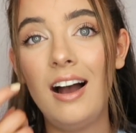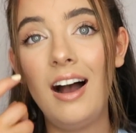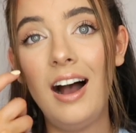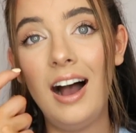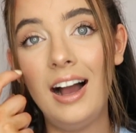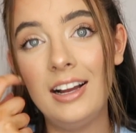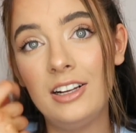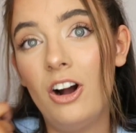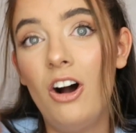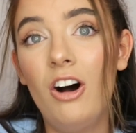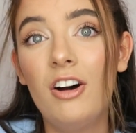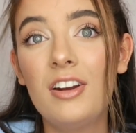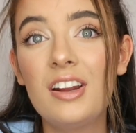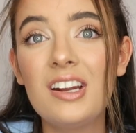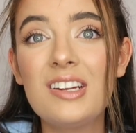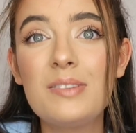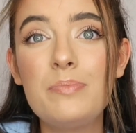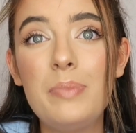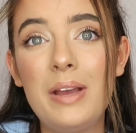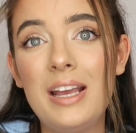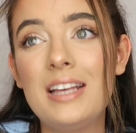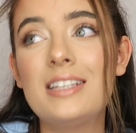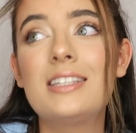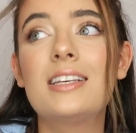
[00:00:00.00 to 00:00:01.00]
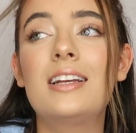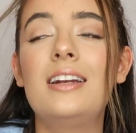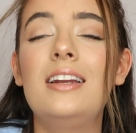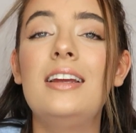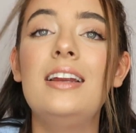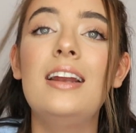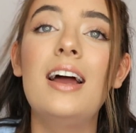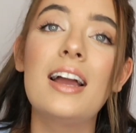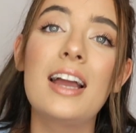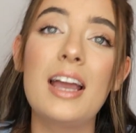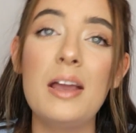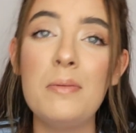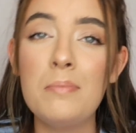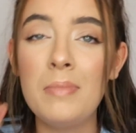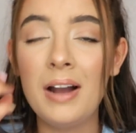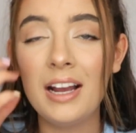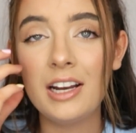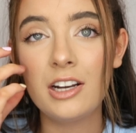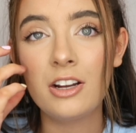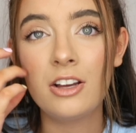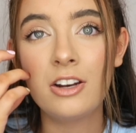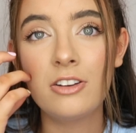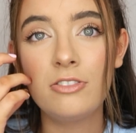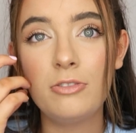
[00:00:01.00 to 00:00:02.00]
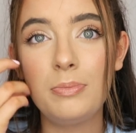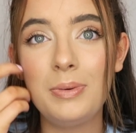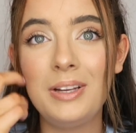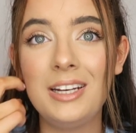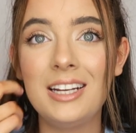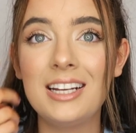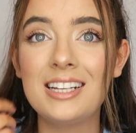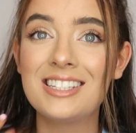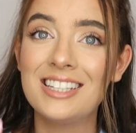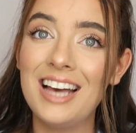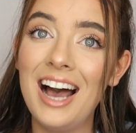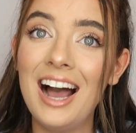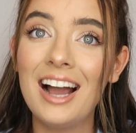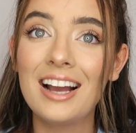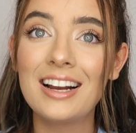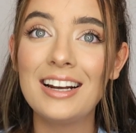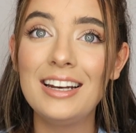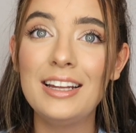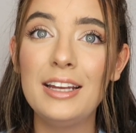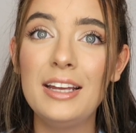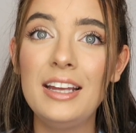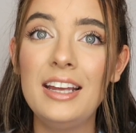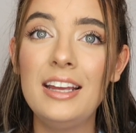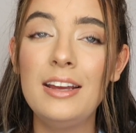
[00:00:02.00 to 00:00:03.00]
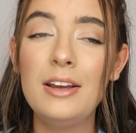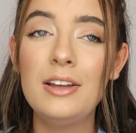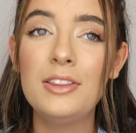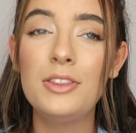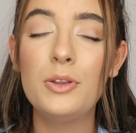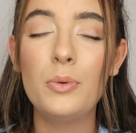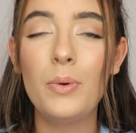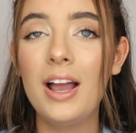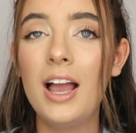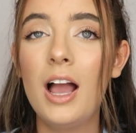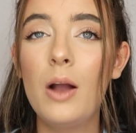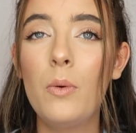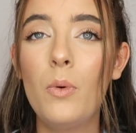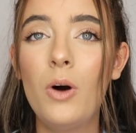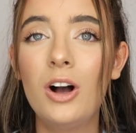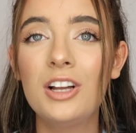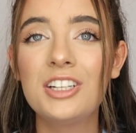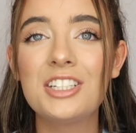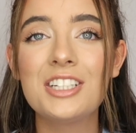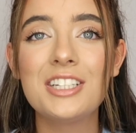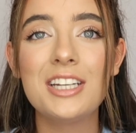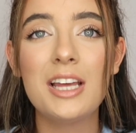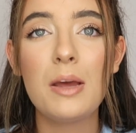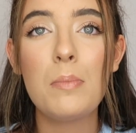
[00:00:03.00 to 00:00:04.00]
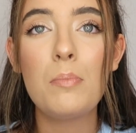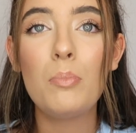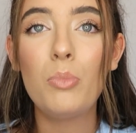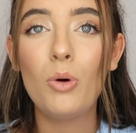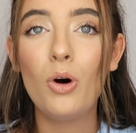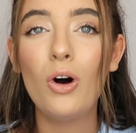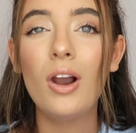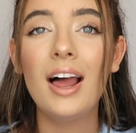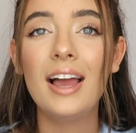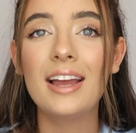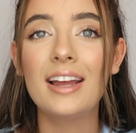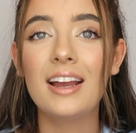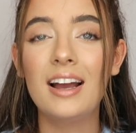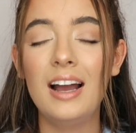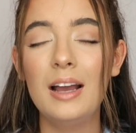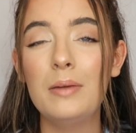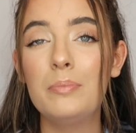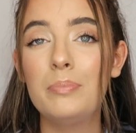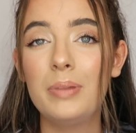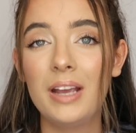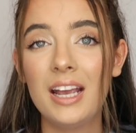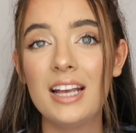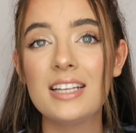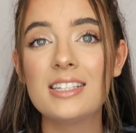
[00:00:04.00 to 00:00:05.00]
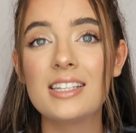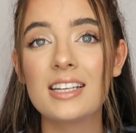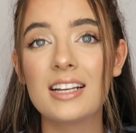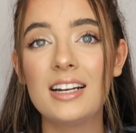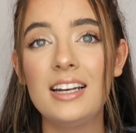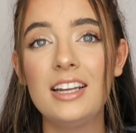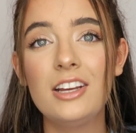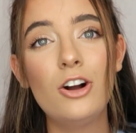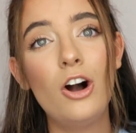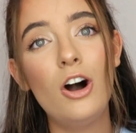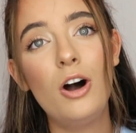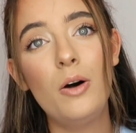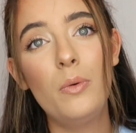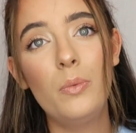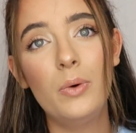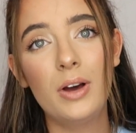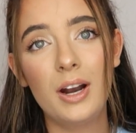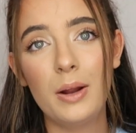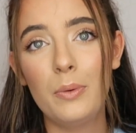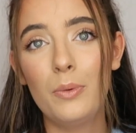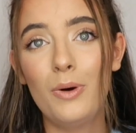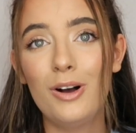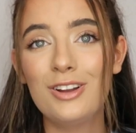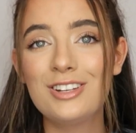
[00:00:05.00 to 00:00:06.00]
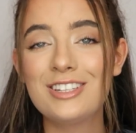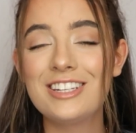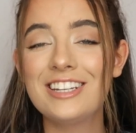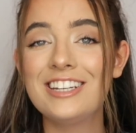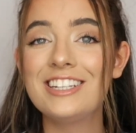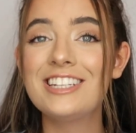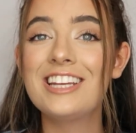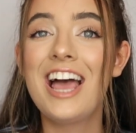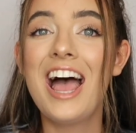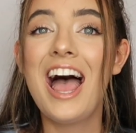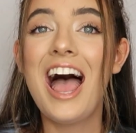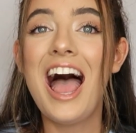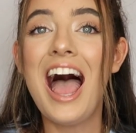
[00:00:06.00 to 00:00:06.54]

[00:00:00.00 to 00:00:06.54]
I got it basically. Like, it might not have been exactly the way I wanted it, but like I basically got what I wanted.